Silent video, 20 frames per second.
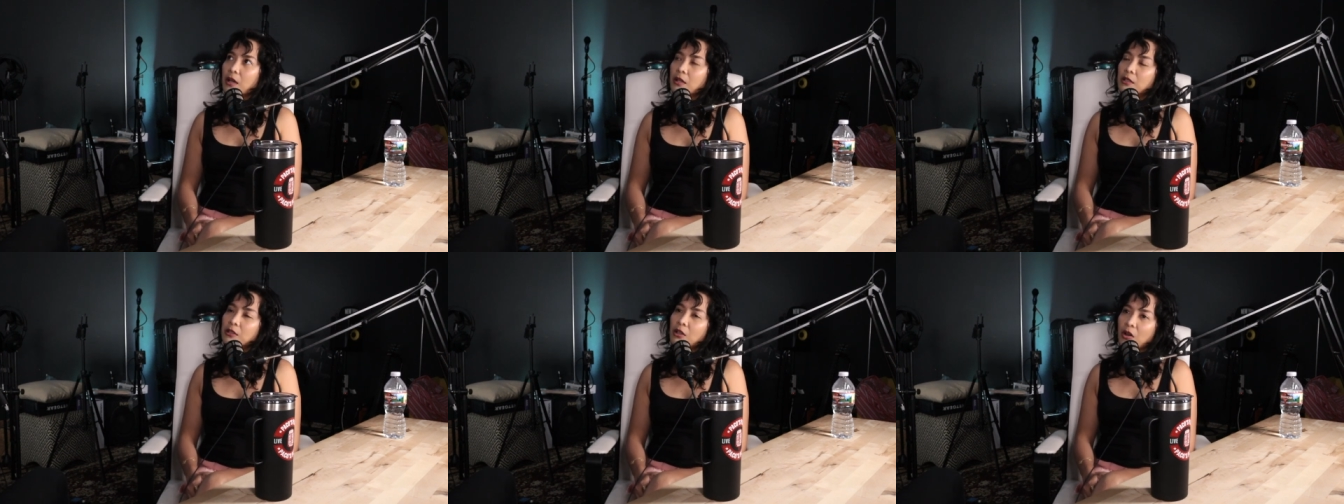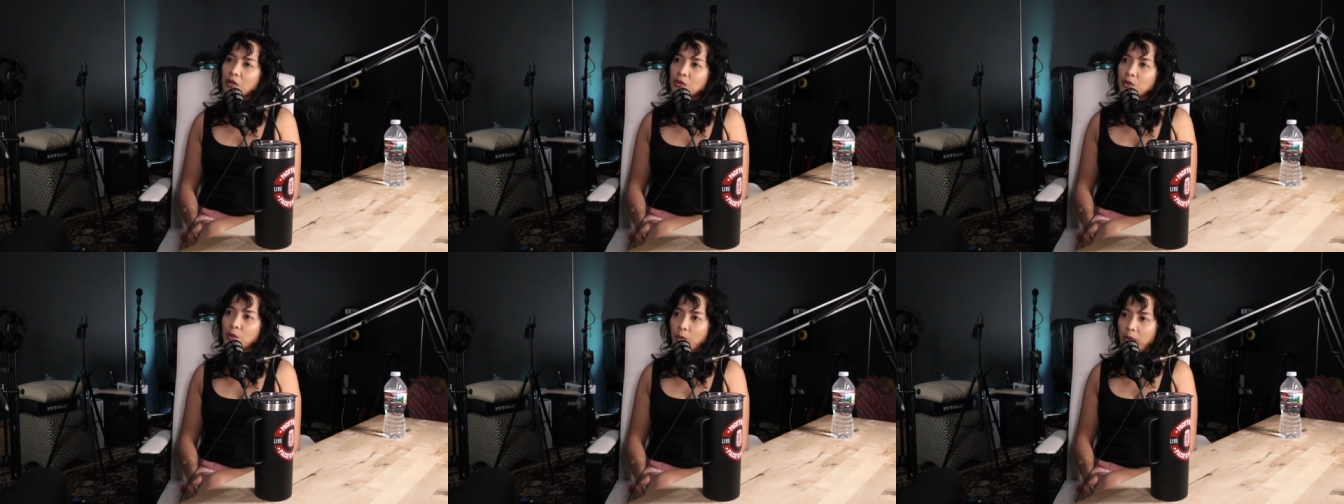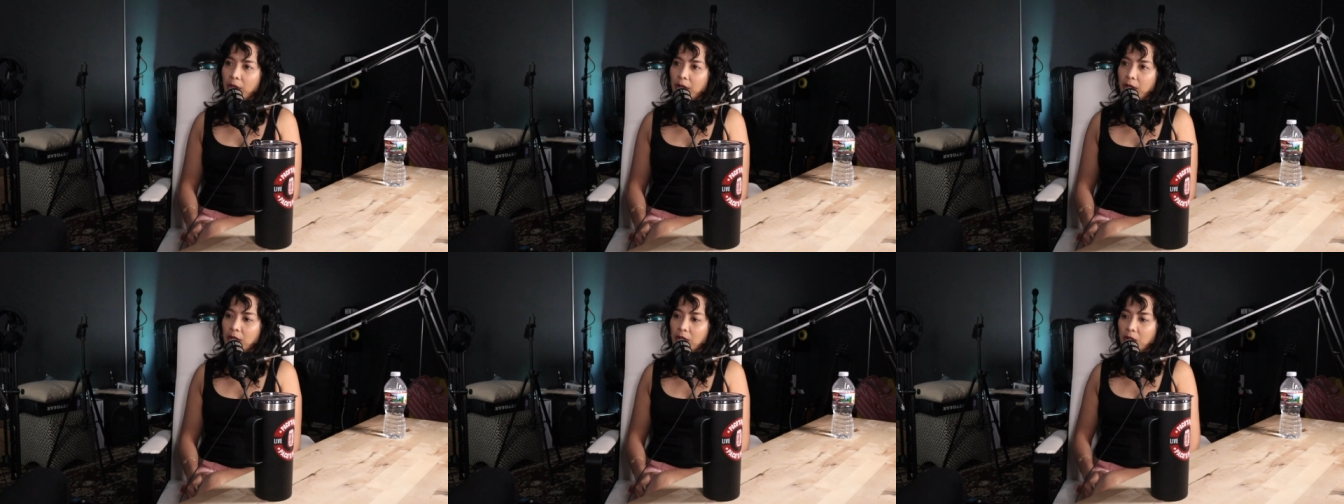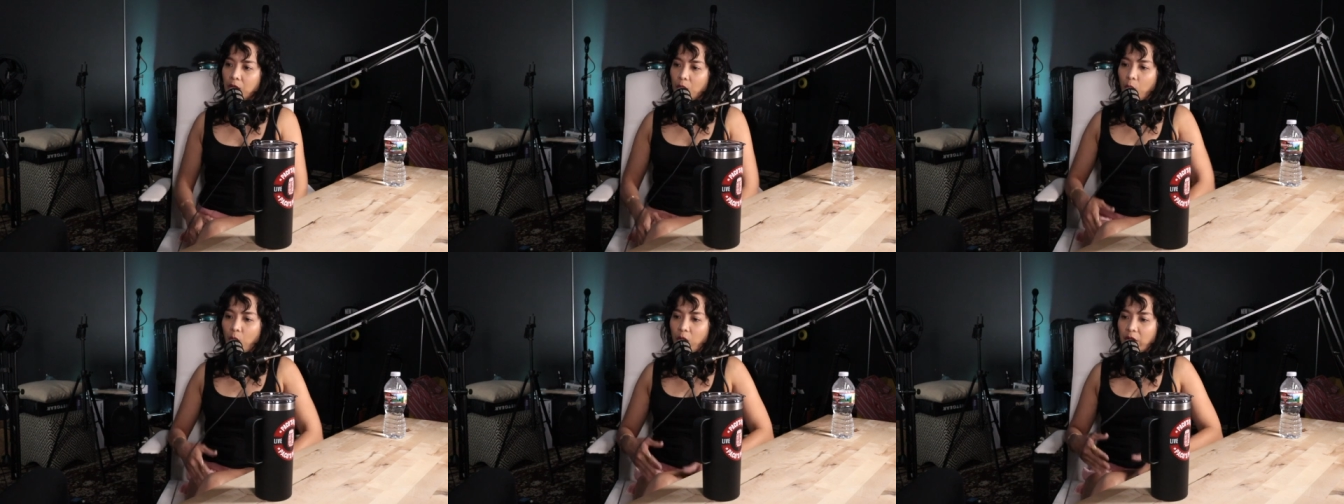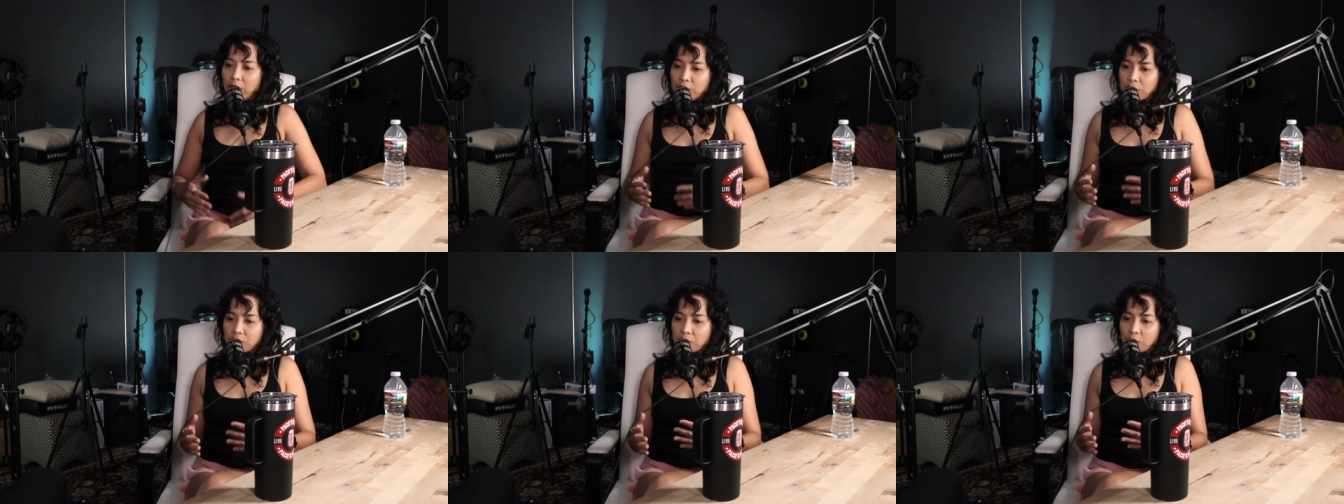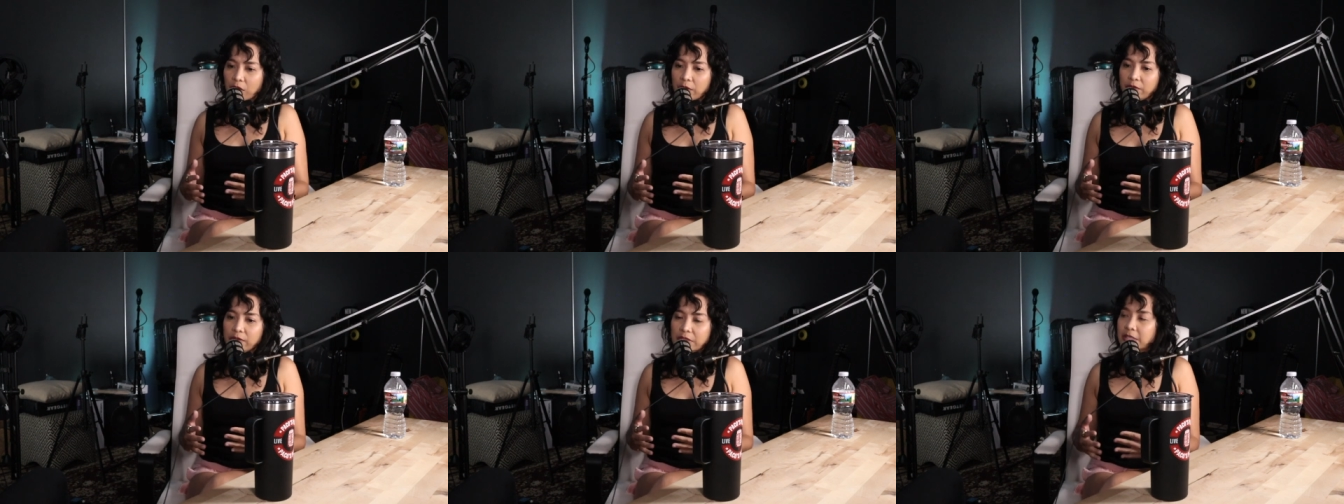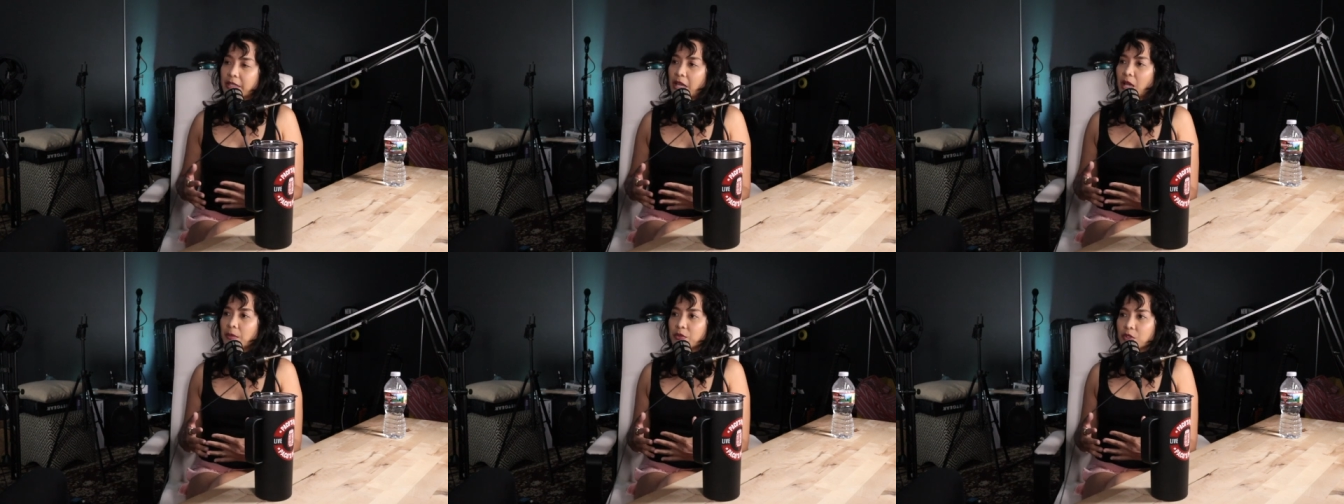along the way, once you have
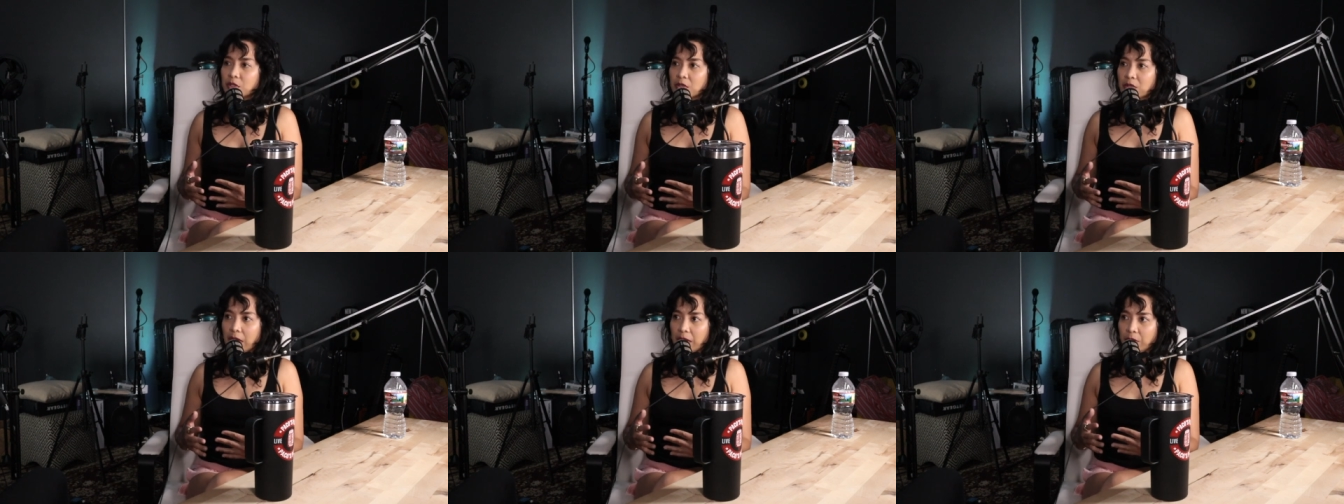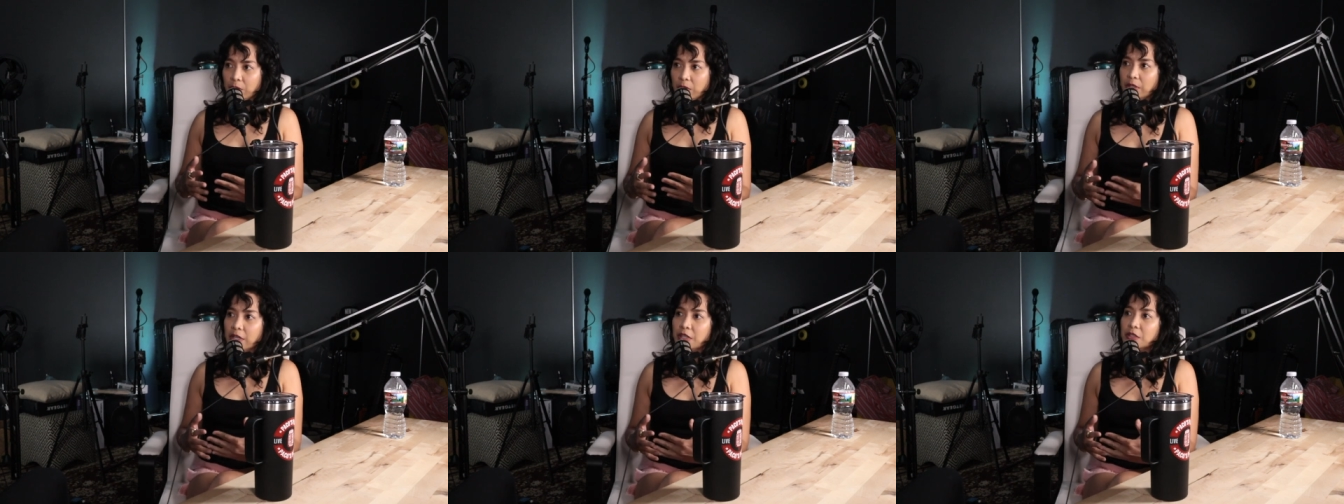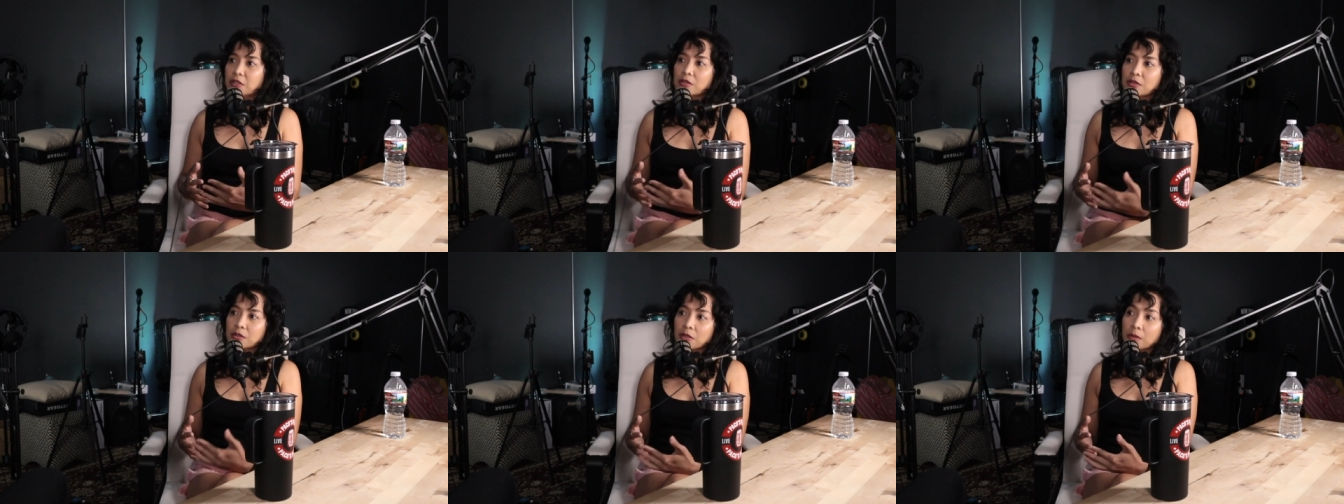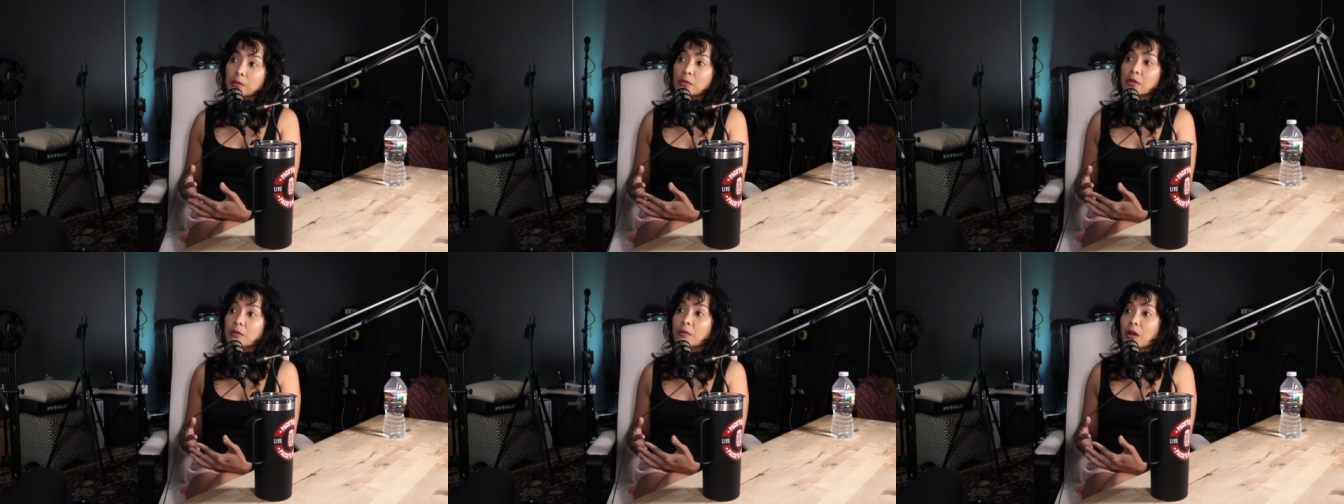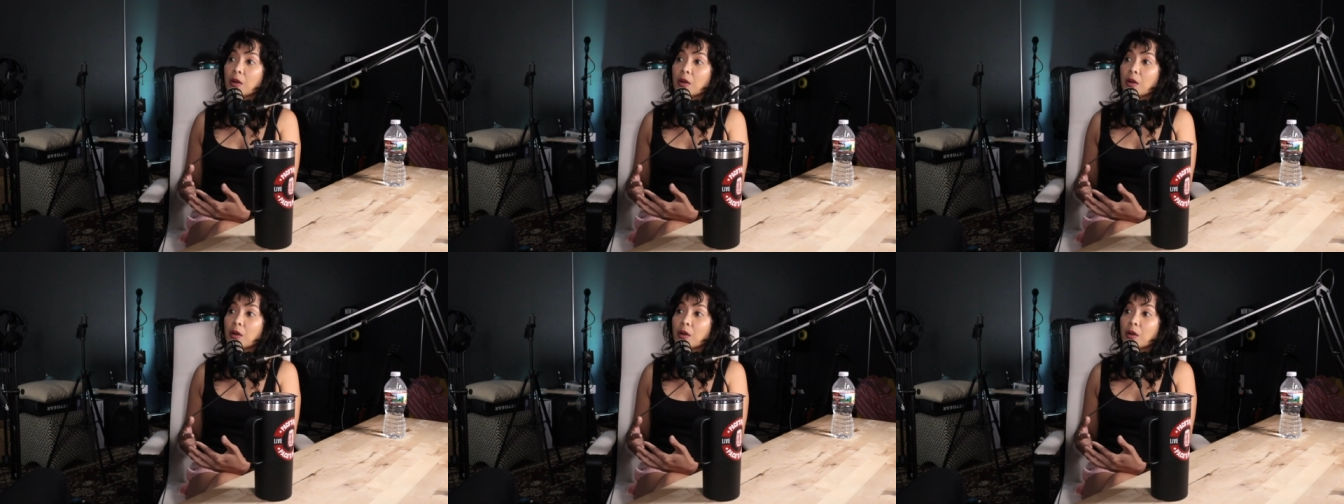established that relationship, mm.